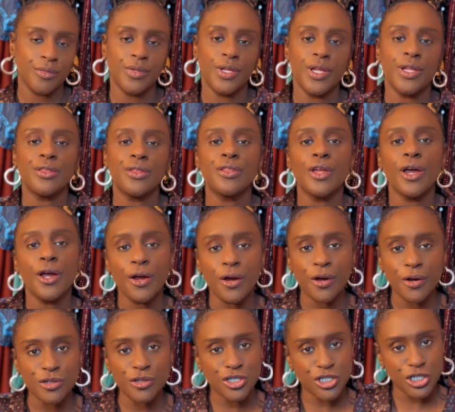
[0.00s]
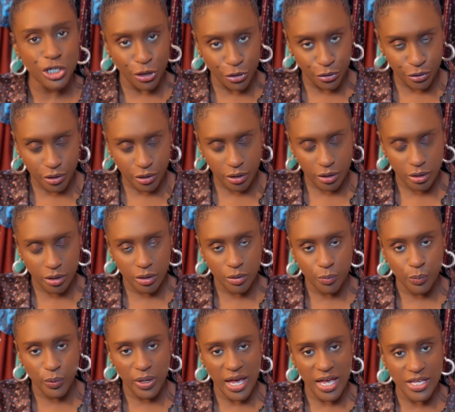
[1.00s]
The third jerk
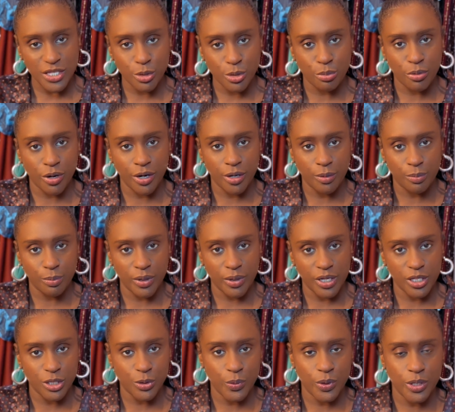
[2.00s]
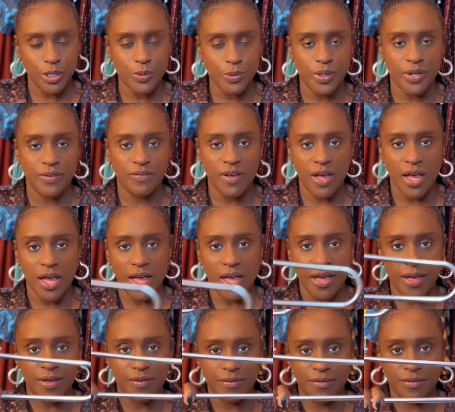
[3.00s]
we had to break up with in
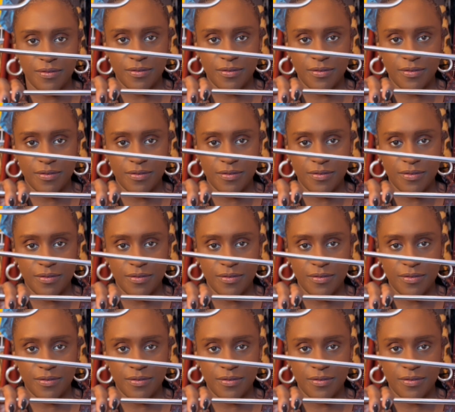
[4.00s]
2025